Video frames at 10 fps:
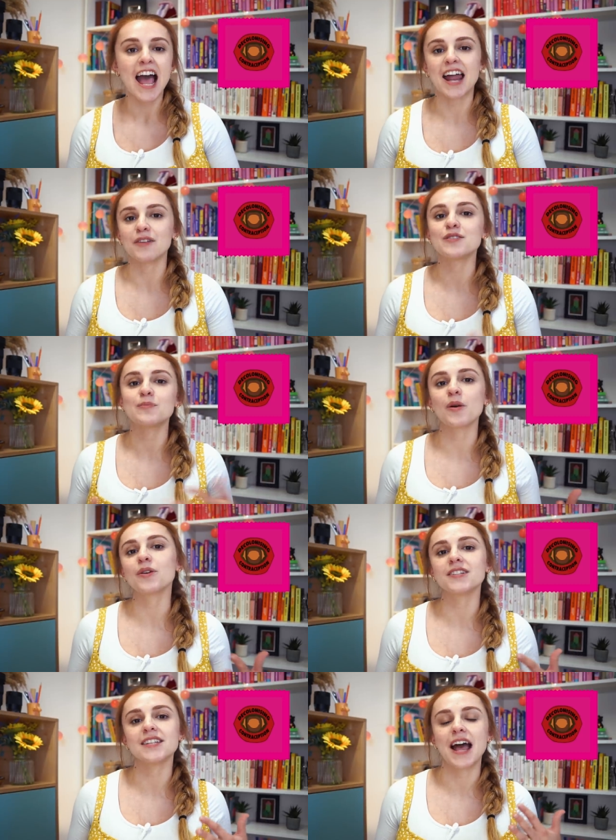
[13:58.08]
And I've
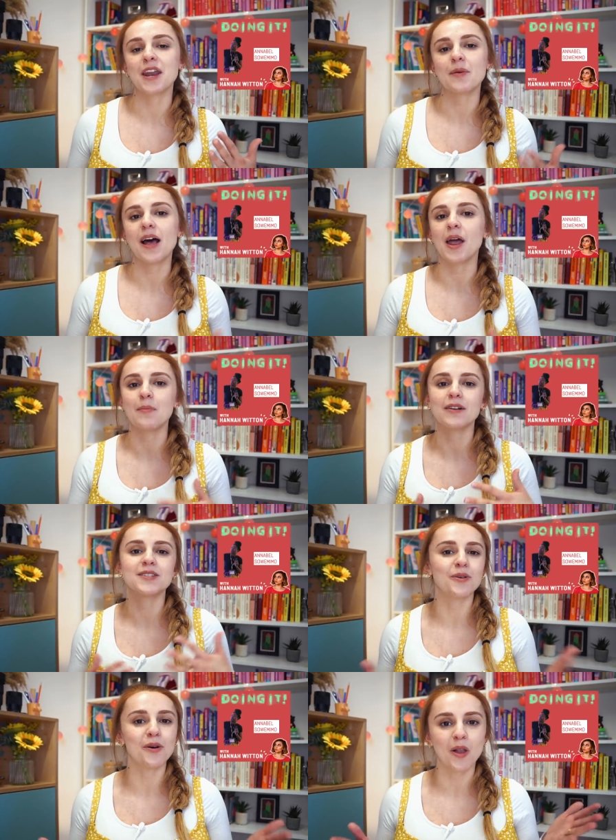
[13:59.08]
spoken to Annabel about
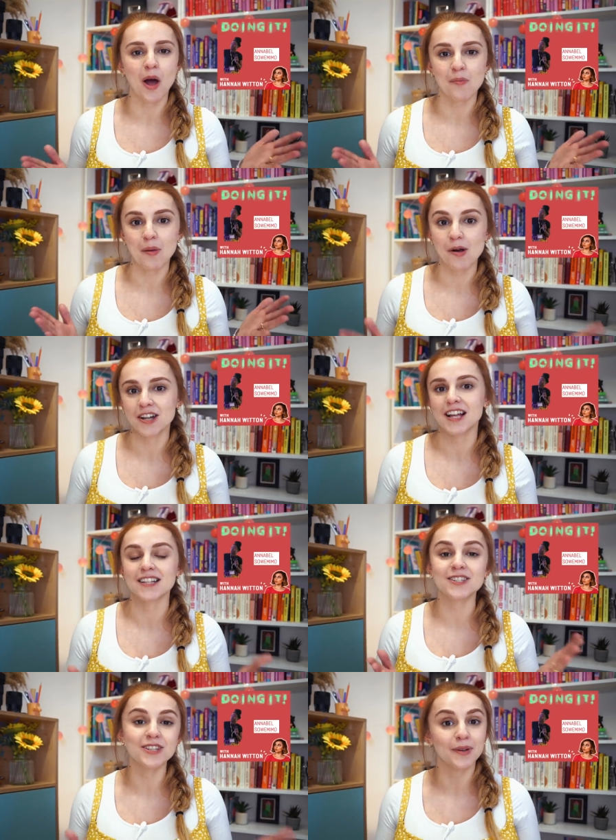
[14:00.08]
it all on my
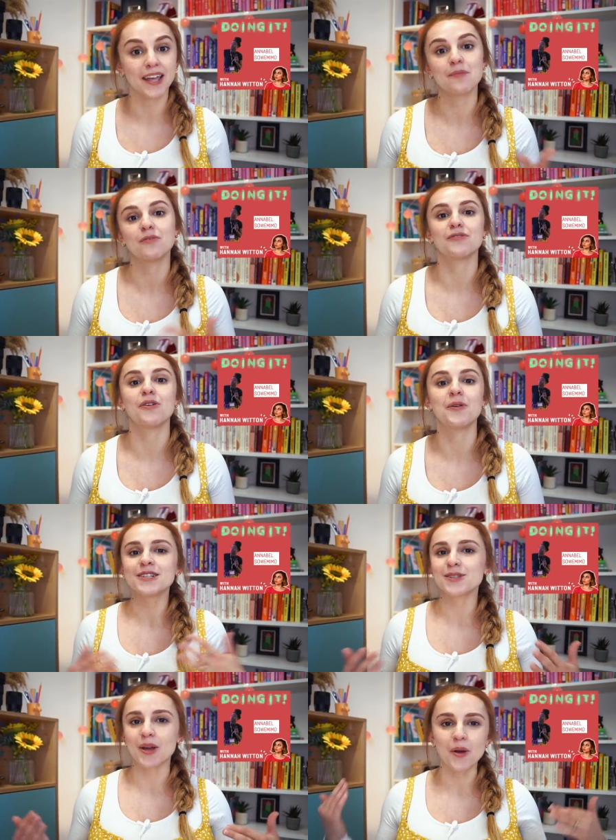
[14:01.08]
podcast, Doing It, before.
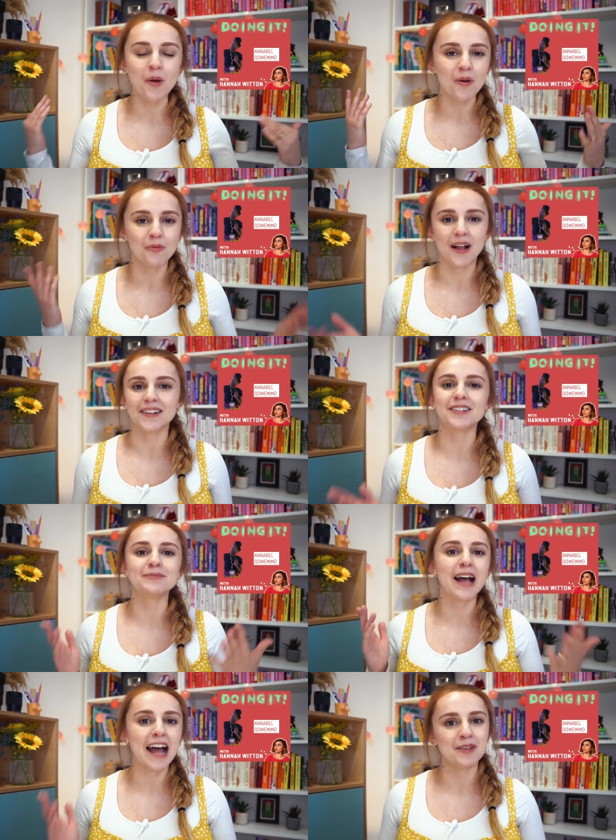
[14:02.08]
So welcome,
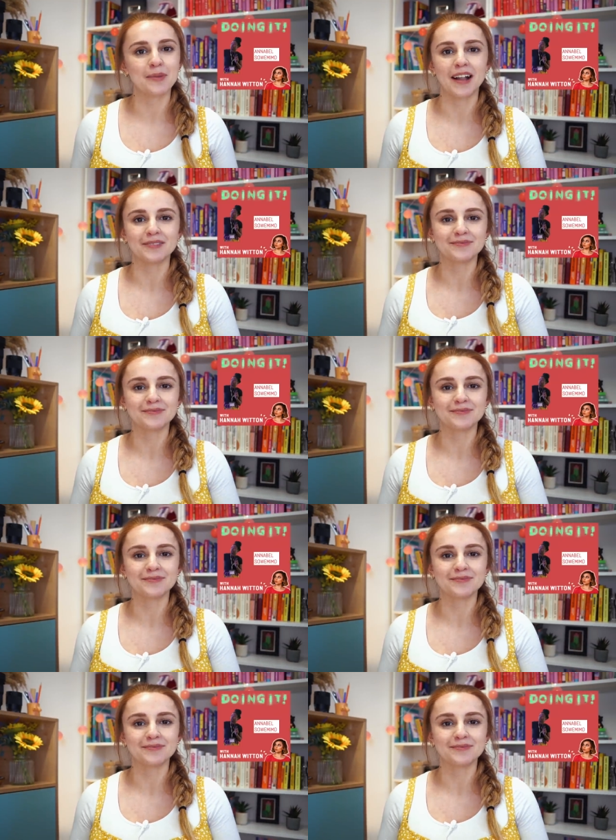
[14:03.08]
Annabel.